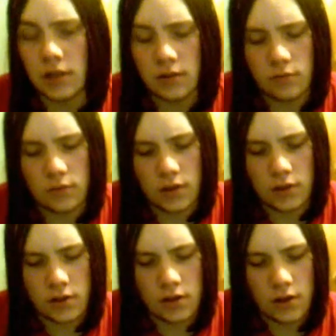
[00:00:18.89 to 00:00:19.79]

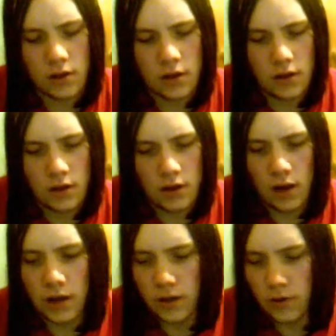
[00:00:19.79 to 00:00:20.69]

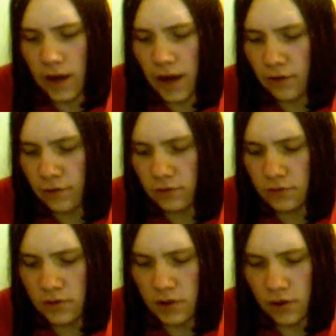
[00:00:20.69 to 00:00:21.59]
which I don't have,
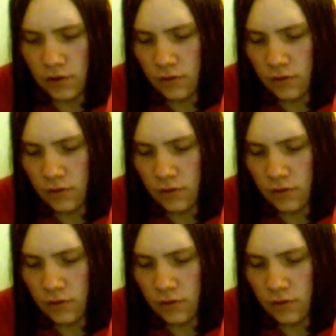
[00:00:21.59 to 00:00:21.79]
so